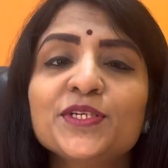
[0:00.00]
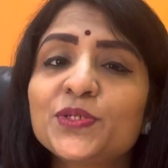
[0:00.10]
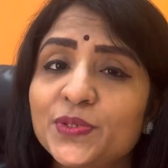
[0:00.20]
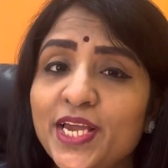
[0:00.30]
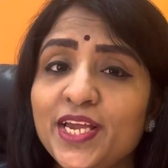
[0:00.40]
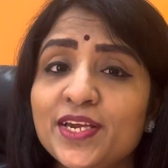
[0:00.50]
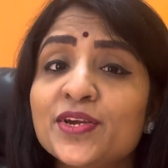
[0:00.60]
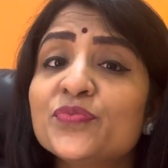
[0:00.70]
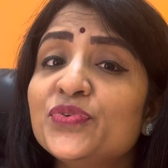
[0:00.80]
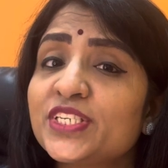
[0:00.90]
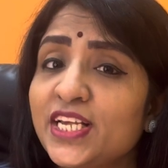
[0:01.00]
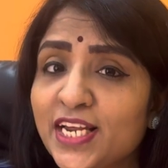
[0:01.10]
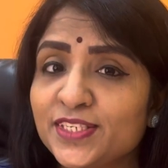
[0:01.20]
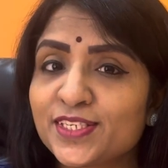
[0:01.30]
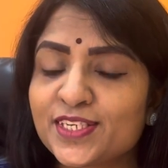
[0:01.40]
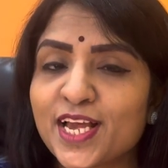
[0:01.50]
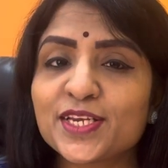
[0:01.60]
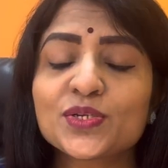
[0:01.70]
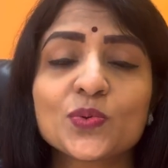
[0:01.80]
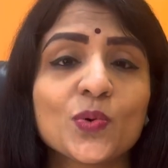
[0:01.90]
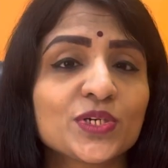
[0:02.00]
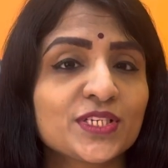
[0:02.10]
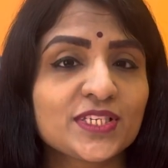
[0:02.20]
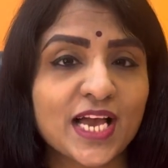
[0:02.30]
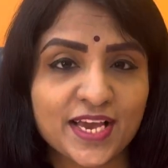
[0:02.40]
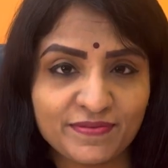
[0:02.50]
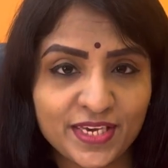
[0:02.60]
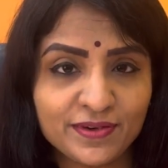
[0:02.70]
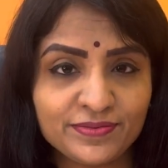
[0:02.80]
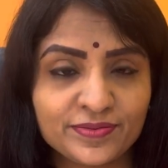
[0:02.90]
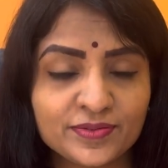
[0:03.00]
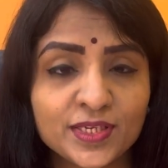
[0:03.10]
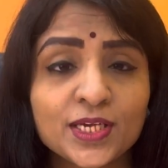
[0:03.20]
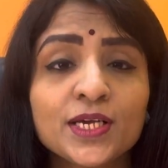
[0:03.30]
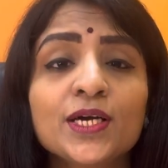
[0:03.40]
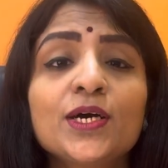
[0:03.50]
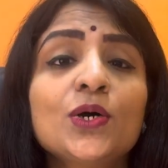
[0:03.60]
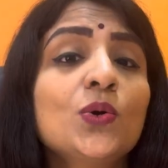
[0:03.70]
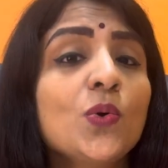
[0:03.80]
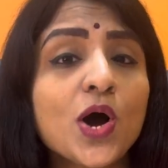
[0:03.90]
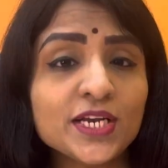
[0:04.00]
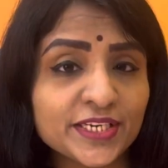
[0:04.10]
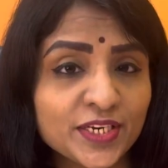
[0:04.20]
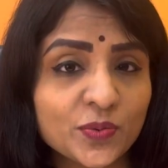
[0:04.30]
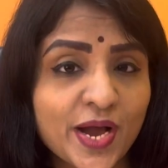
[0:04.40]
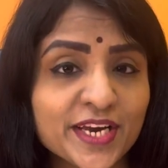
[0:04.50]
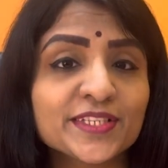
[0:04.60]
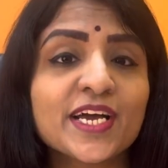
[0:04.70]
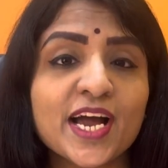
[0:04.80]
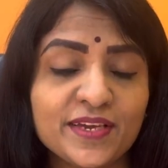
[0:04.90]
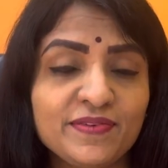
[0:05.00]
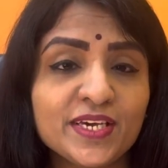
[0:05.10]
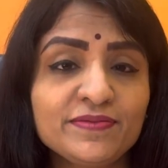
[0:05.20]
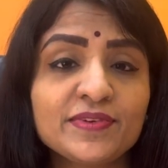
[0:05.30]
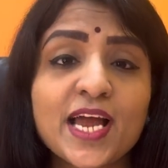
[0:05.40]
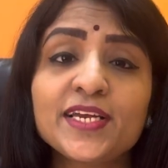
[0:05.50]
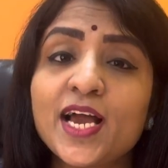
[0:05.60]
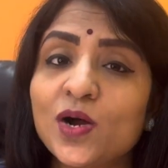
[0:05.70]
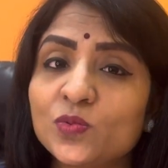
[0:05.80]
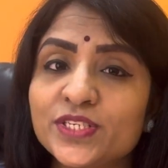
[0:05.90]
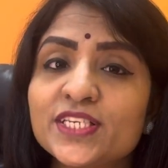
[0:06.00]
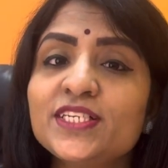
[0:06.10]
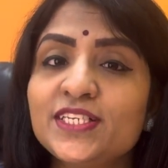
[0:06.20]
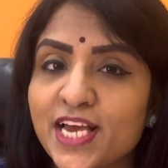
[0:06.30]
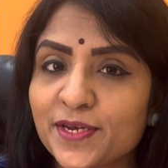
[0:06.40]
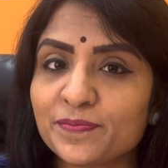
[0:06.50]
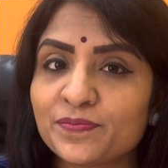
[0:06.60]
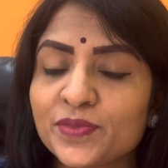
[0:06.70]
Today we shall understand what is IVF, who all require the IVF and how is it done.